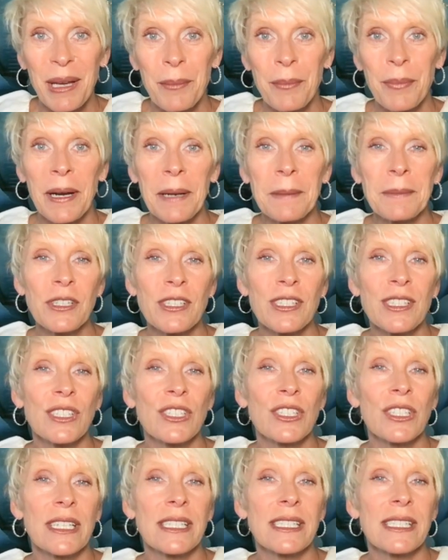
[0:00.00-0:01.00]
but I'm just
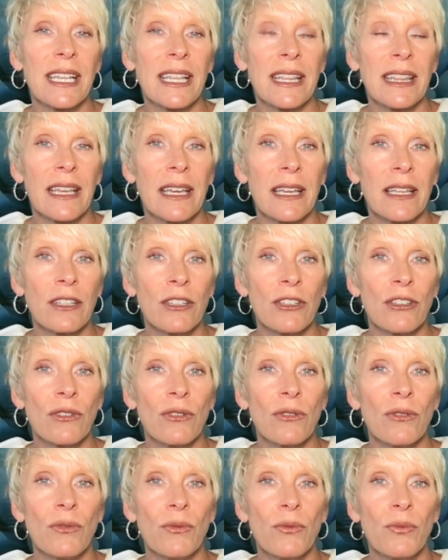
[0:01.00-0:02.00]
suggesting that
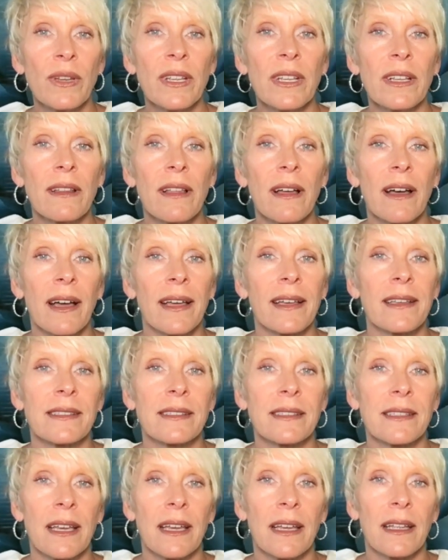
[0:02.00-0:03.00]
you realize
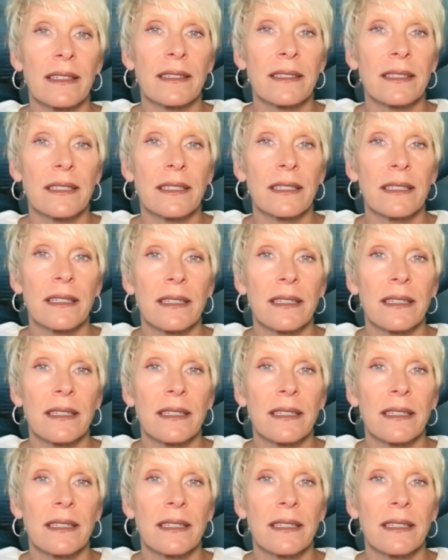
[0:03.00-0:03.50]
that